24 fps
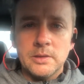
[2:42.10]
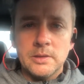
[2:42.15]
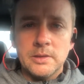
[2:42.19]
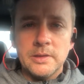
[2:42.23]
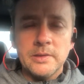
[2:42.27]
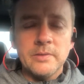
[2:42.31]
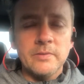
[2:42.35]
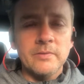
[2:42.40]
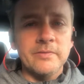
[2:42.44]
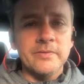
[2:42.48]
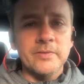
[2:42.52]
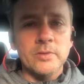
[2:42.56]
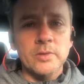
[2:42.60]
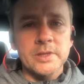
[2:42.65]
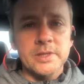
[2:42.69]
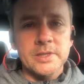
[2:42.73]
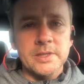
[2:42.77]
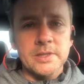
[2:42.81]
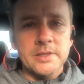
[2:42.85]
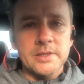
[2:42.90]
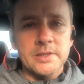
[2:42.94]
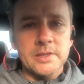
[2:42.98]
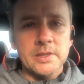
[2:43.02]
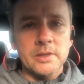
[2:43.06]
little voice
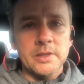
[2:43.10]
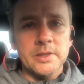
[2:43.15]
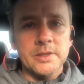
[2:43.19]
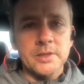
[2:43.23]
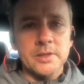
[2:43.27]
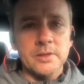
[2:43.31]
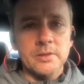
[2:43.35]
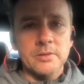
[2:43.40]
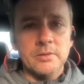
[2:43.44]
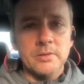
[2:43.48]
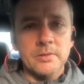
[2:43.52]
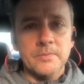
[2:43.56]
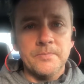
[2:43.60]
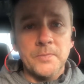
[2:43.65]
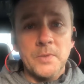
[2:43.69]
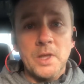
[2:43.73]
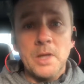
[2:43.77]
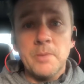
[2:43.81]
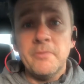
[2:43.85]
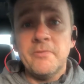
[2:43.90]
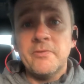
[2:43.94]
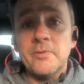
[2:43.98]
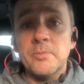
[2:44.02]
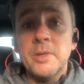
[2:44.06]
inside you,
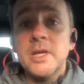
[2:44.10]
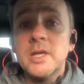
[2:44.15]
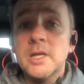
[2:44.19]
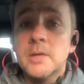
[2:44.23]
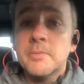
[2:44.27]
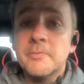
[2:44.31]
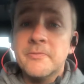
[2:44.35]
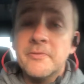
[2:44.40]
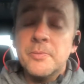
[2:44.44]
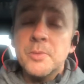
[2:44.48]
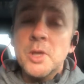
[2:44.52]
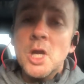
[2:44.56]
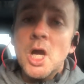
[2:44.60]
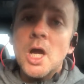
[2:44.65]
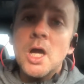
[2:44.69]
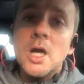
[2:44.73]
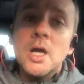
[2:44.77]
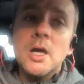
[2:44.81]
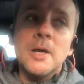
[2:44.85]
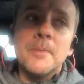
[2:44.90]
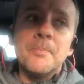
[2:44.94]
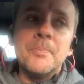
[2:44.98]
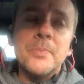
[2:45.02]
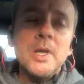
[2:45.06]
coming from here, coming from your
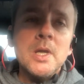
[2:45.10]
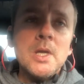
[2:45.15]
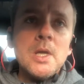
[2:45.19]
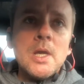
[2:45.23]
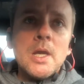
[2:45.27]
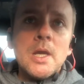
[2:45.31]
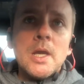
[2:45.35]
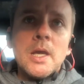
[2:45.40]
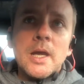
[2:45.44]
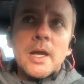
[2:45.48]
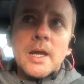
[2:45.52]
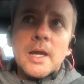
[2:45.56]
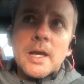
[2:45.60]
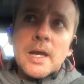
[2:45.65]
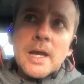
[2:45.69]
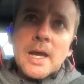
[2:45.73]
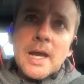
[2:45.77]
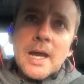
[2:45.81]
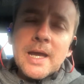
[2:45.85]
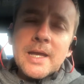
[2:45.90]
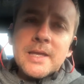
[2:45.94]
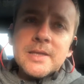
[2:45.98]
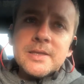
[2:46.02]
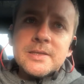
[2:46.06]
heart.
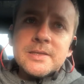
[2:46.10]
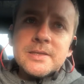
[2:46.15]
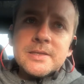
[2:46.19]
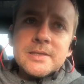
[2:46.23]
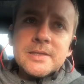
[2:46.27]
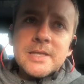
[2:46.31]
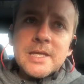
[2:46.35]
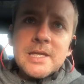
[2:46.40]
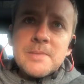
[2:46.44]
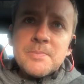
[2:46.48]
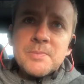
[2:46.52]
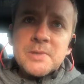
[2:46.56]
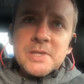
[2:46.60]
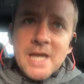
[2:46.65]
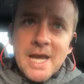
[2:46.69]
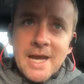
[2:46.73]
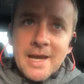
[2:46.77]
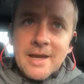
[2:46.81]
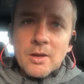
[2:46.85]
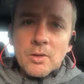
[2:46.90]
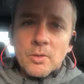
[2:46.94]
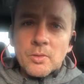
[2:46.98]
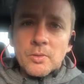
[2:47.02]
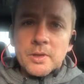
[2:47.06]
And deep
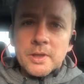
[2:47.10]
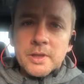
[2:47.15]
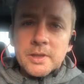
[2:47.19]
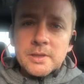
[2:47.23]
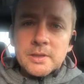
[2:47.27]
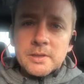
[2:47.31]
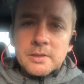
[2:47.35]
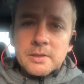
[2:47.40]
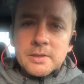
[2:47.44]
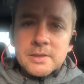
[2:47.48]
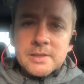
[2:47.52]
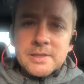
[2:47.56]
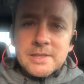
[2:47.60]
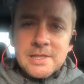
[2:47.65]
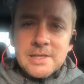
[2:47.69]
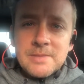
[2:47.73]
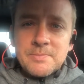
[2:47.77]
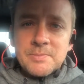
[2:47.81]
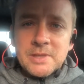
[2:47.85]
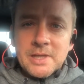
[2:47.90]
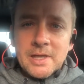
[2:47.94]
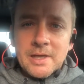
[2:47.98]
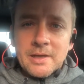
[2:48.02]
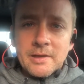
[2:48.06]
down,
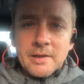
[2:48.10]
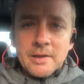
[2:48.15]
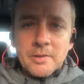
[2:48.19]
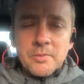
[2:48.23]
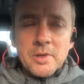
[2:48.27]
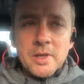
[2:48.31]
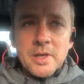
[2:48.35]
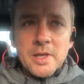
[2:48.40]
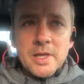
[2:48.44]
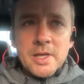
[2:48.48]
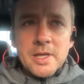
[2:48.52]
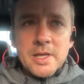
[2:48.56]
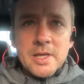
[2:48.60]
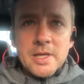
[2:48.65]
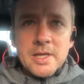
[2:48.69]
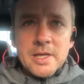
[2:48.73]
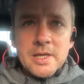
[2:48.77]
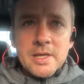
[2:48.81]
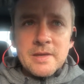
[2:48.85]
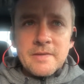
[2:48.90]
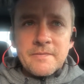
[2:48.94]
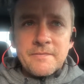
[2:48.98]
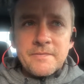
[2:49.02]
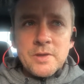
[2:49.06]

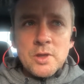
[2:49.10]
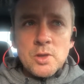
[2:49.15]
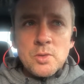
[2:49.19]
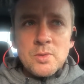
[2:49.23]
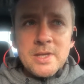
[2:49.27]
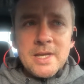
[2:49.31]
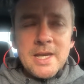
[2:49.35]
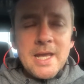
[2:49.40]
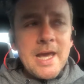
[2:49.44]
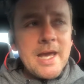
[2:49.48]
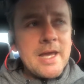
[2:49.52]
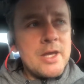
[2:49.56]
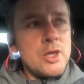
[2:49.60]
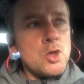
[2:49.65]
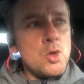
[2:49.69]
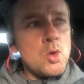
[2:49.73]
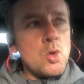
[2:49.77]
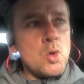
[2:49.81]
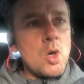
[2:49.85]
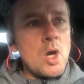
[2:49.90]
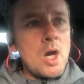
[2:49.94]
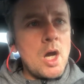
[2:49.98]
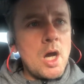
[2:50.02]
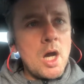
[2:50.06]
if you let
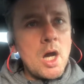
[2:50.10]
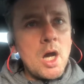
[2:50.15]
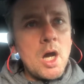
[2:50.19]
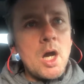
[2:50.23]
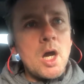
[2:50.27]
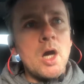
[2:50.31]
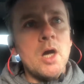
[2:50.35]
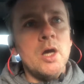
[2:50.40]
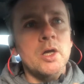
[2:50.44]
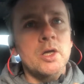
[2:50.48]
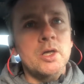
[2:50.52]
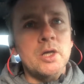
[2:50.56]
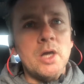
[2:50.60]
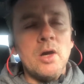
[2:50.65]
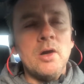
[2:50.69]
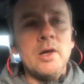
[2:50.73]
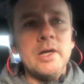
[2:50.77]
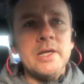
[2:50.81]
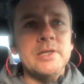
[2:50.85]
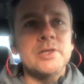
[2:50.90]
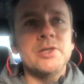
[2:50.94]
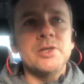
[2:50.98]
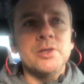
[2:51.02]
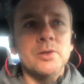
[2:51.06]
your heart
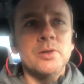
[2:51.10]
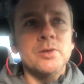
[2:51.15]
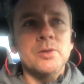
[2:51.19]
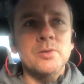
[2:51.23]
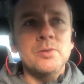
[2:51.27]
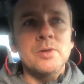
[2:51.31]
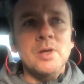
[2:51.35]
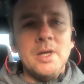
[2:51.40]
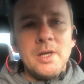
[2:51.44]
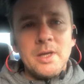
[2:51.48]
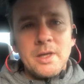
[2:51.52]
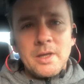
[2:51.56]
guide you,